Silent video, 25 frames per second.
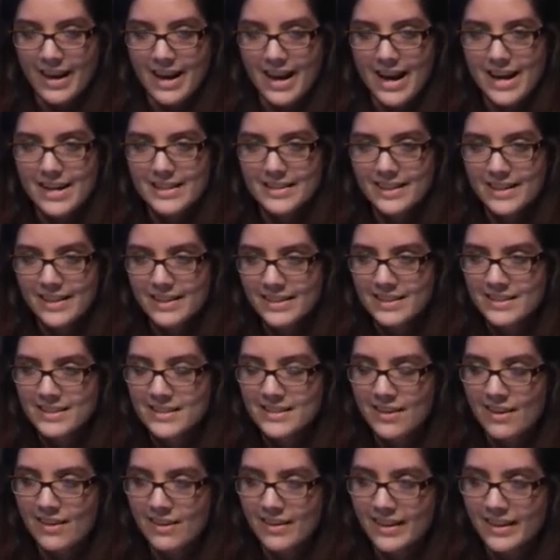As I
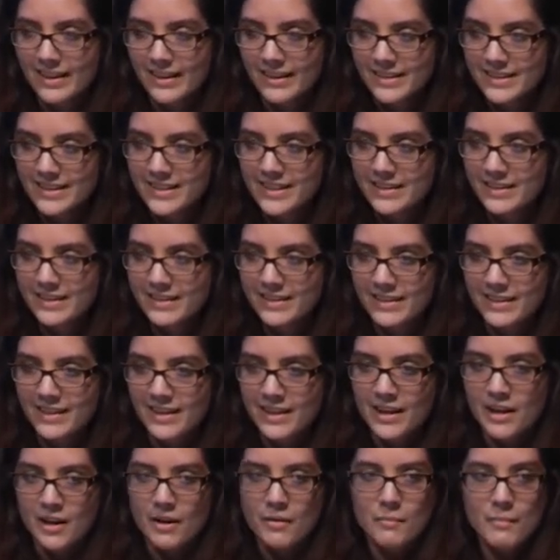saw it,
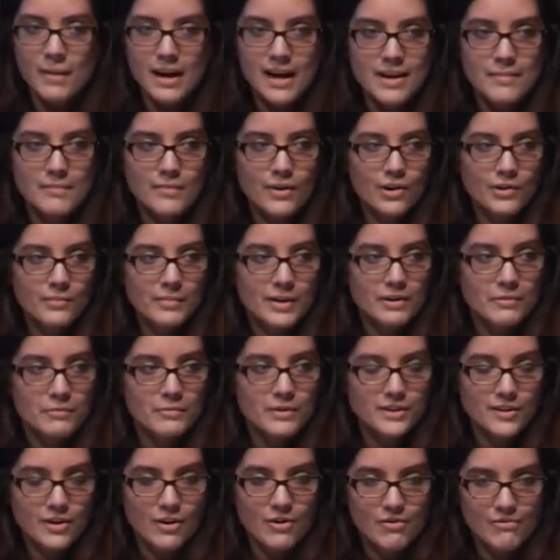my moment
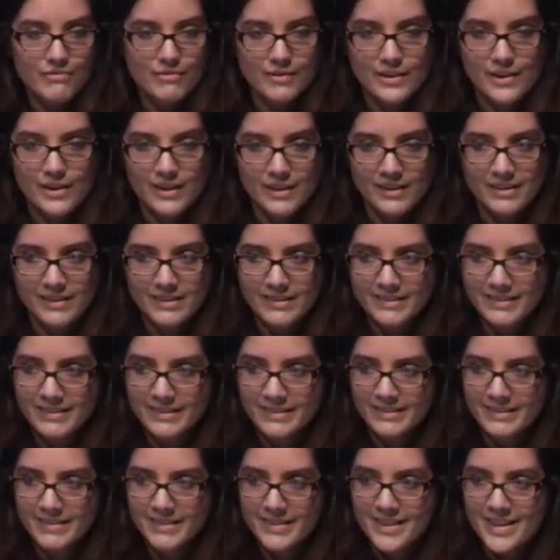was over.
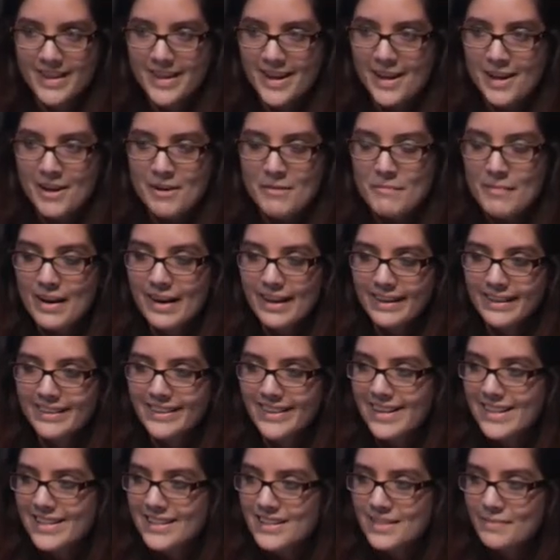My
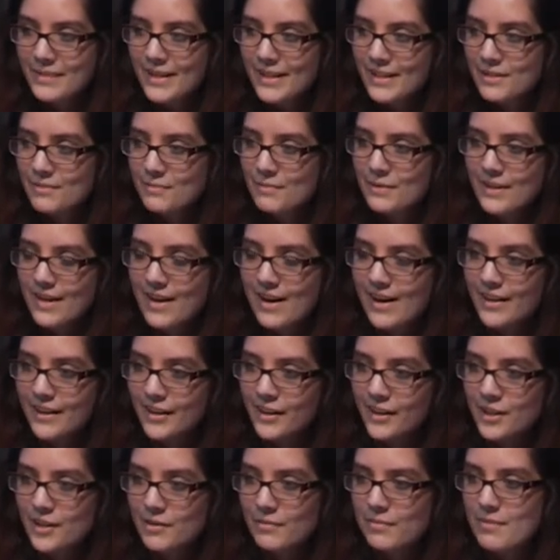classmates were not
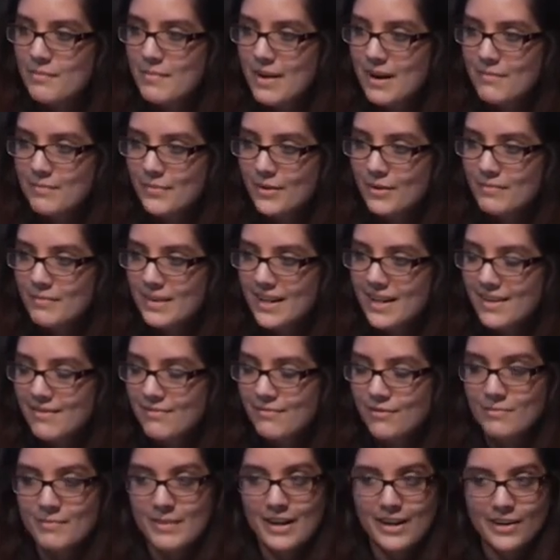going to remember me
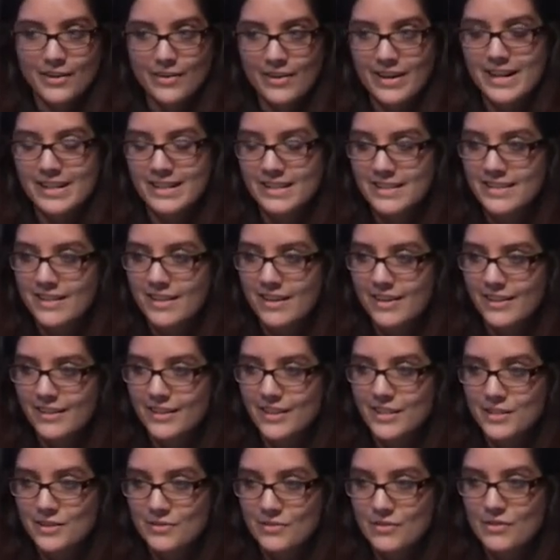for my great song in
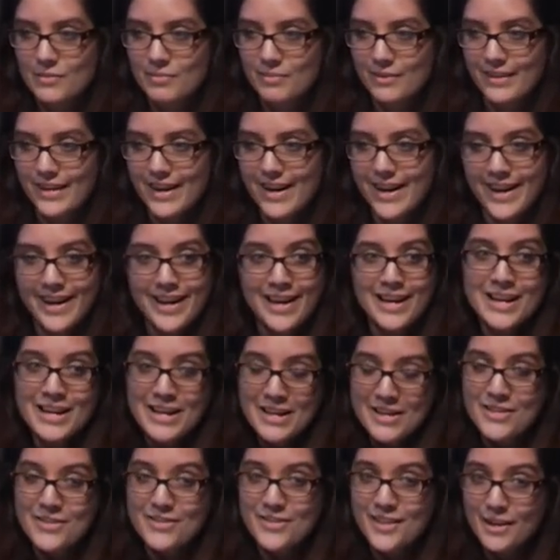the school play.
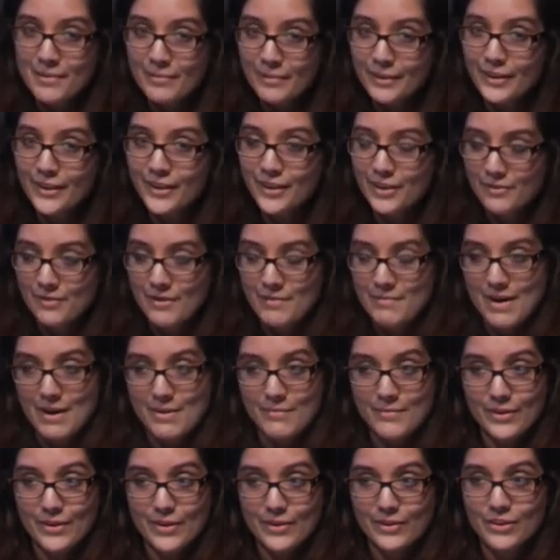They were going to
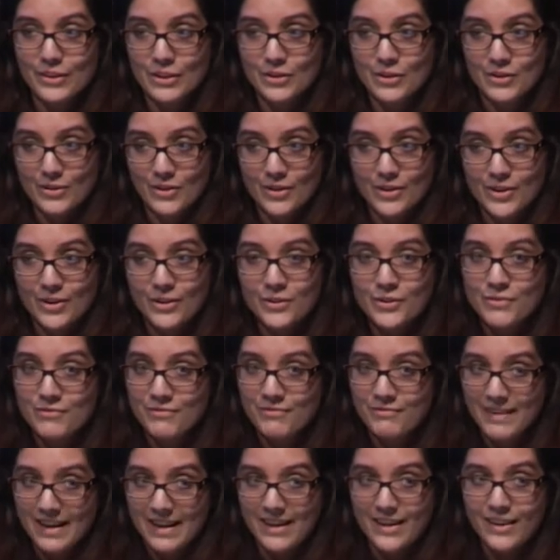remember the girl who
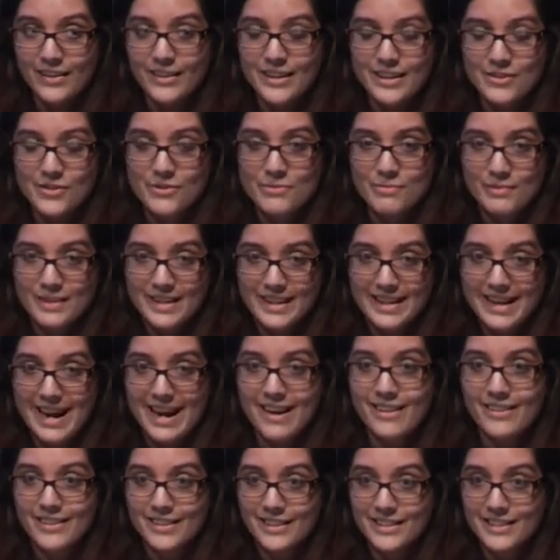fell in three
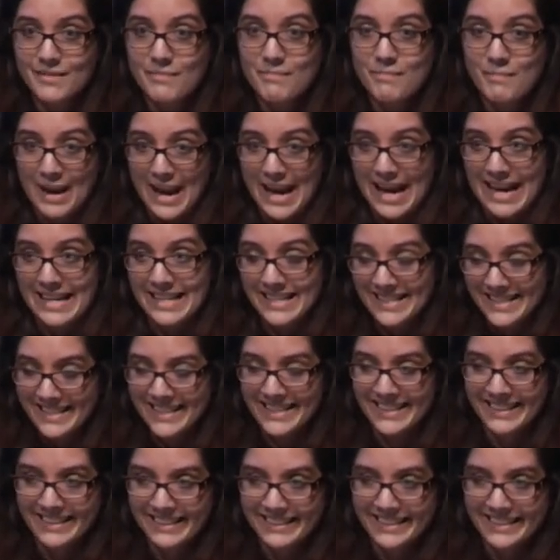gallons of paint.